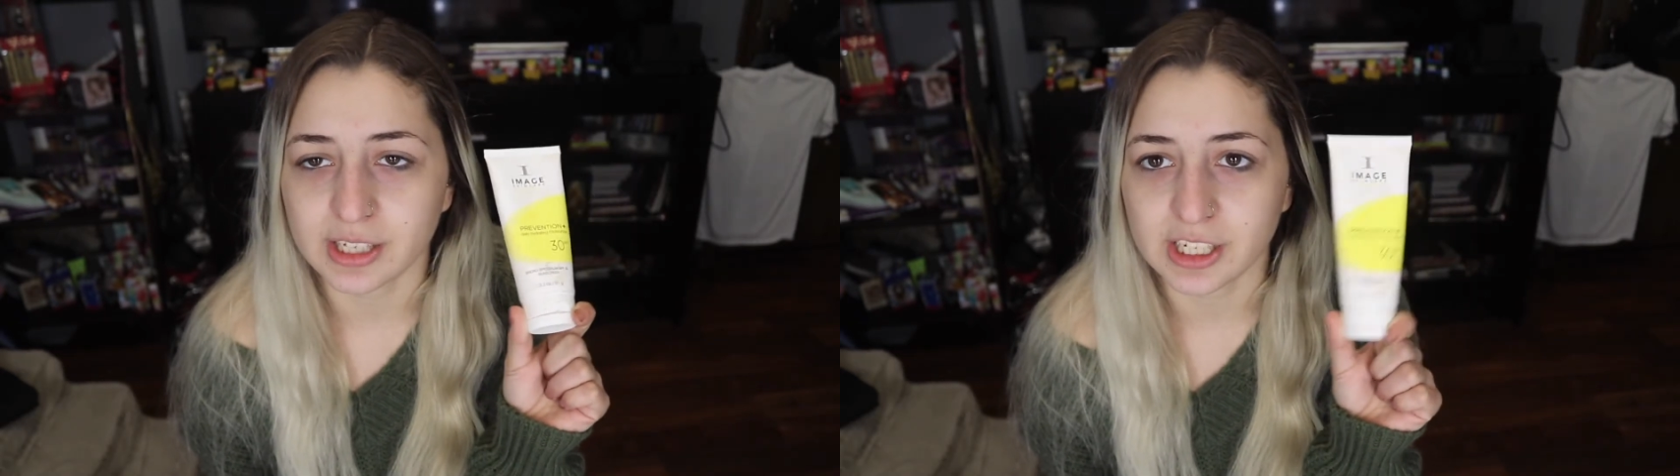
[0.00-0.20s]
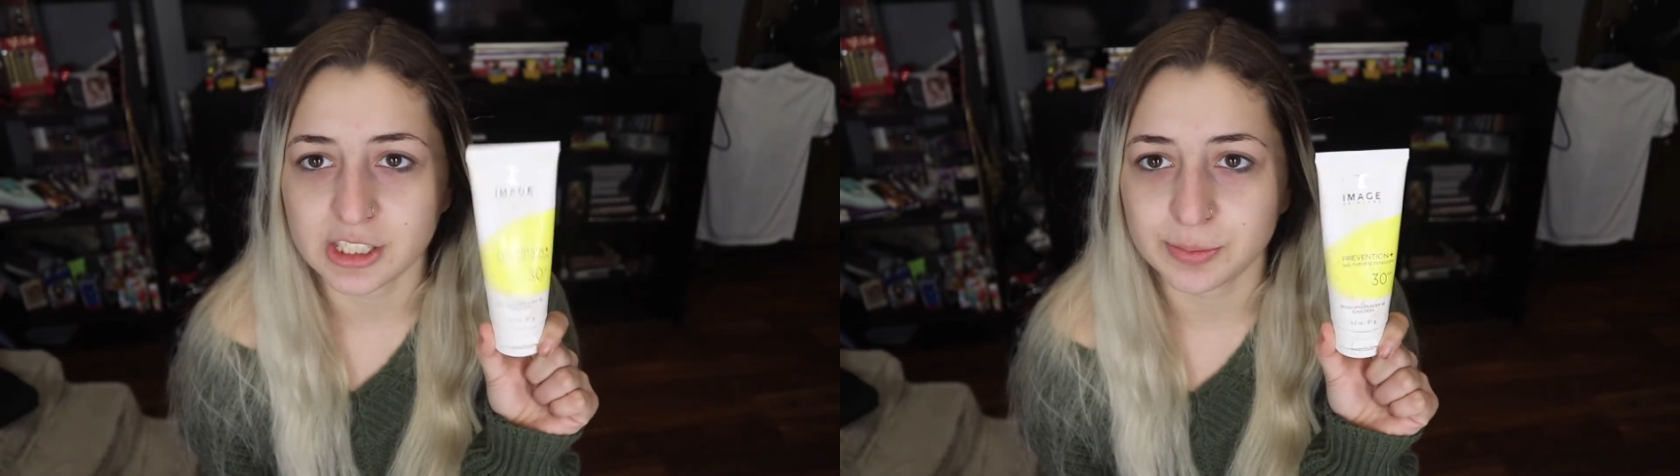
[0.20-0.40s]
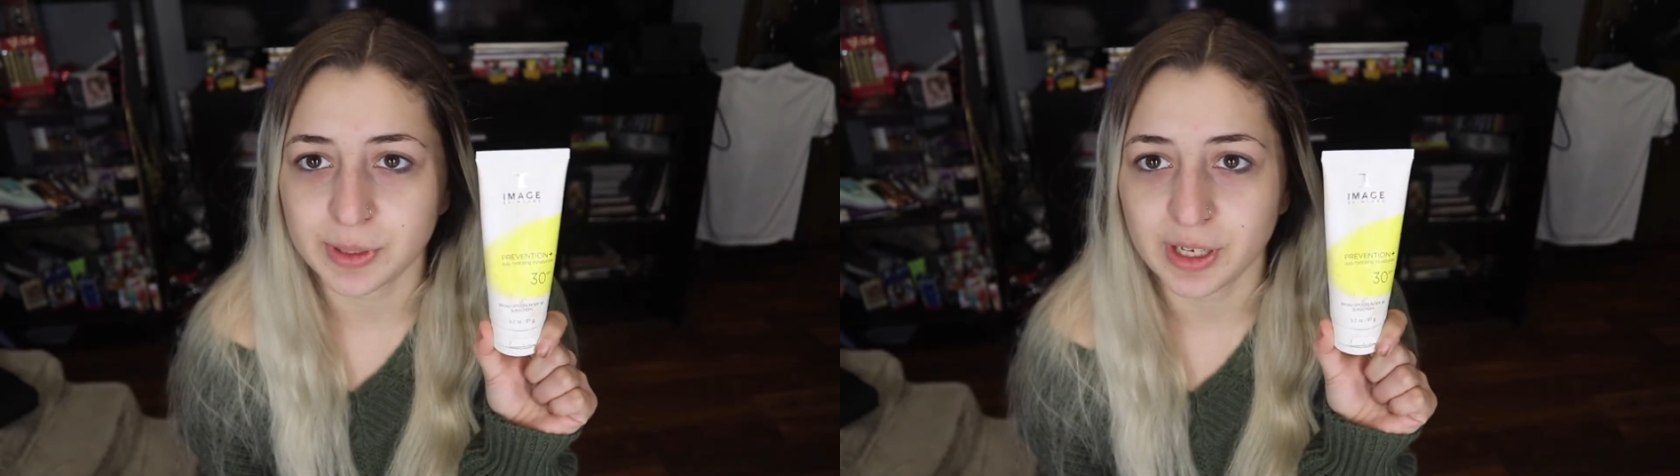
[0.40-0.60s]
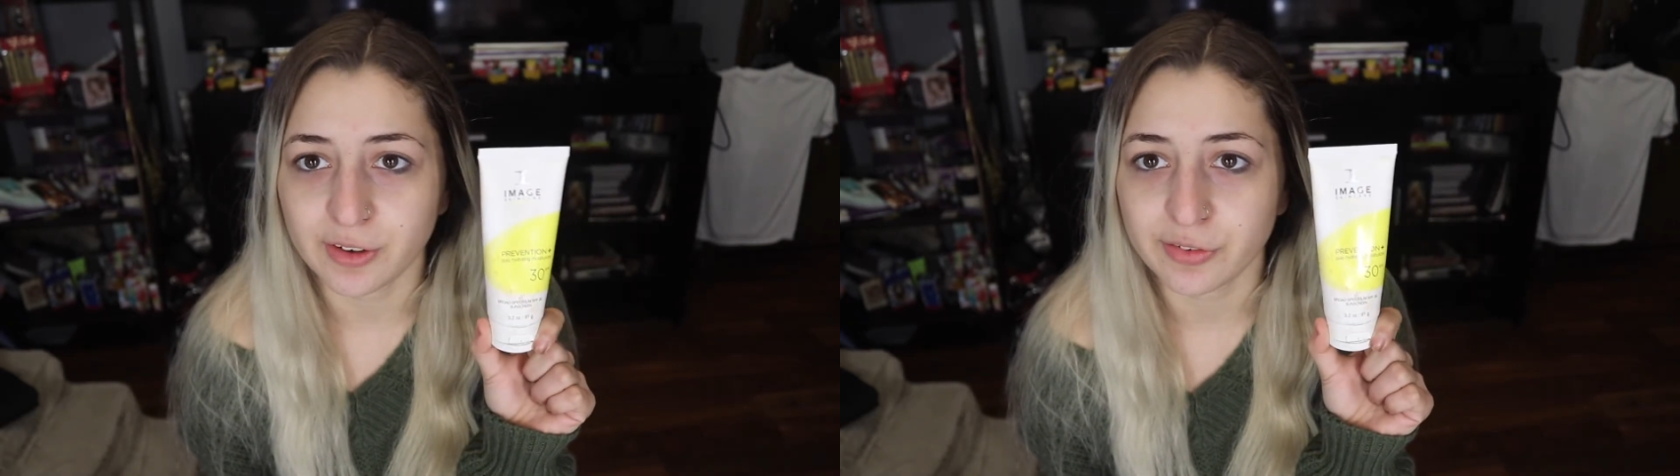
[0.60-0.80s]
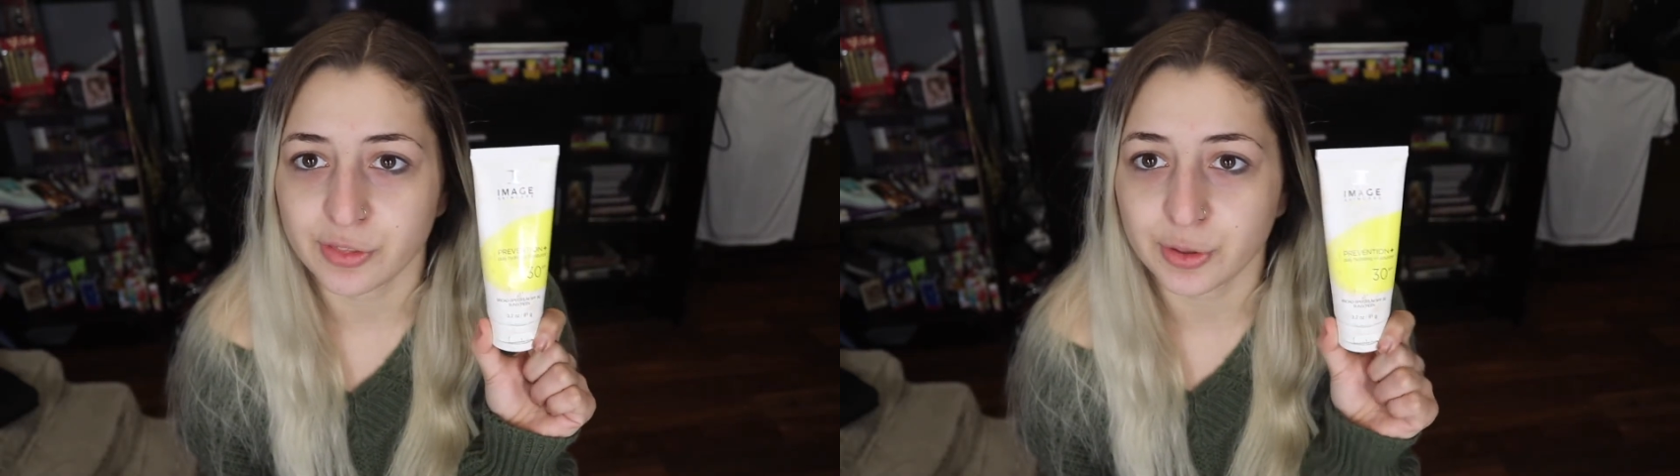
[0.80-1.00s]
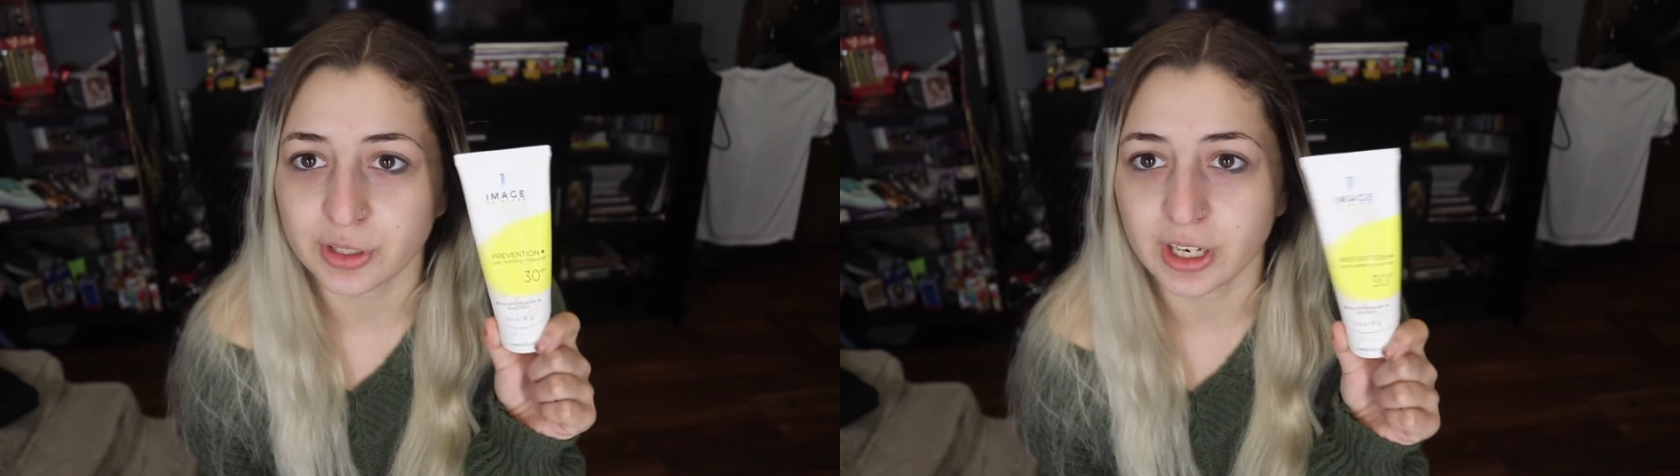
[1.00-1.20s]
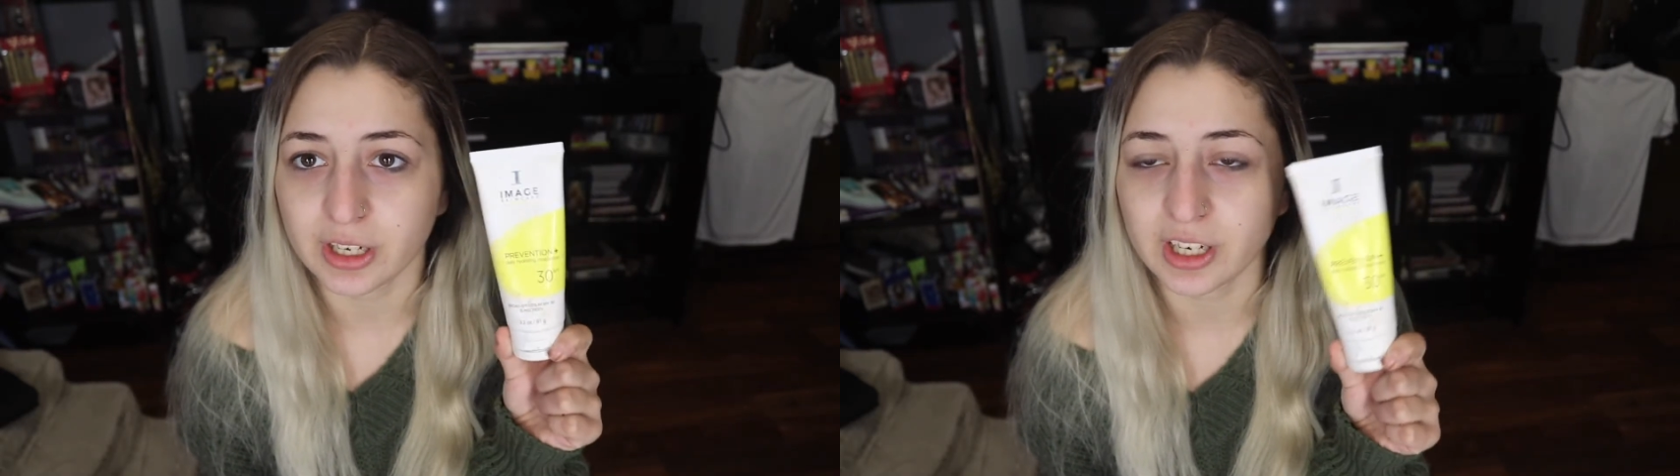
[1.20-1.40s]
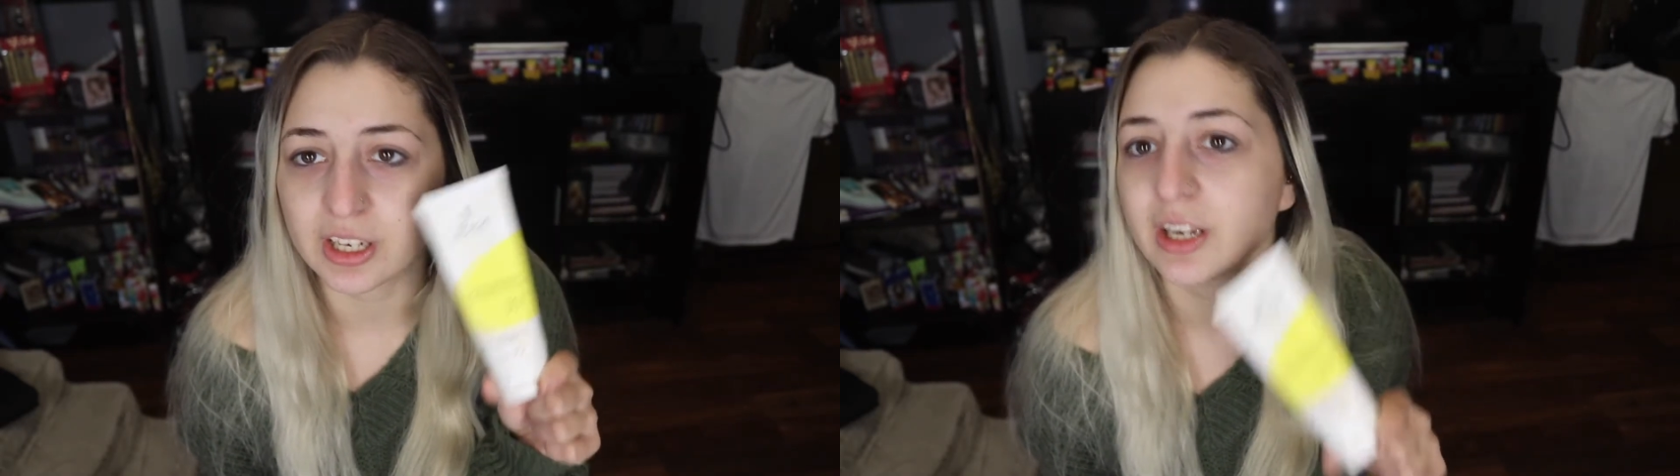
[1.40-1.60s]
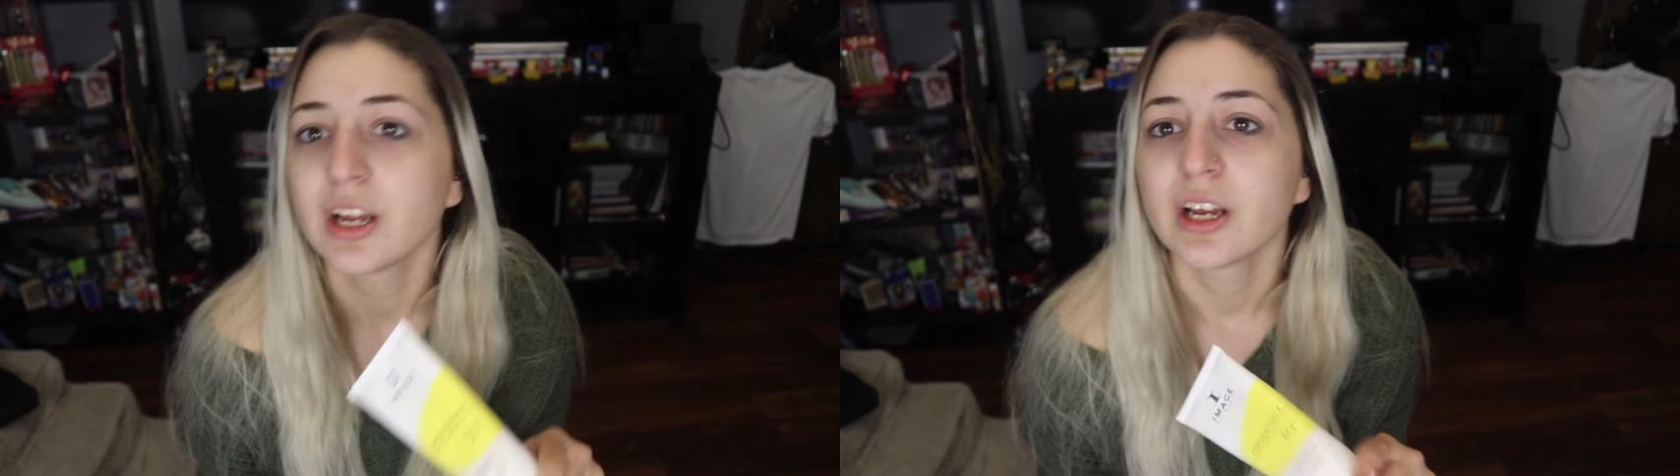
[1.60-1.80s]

SPF 30 in it.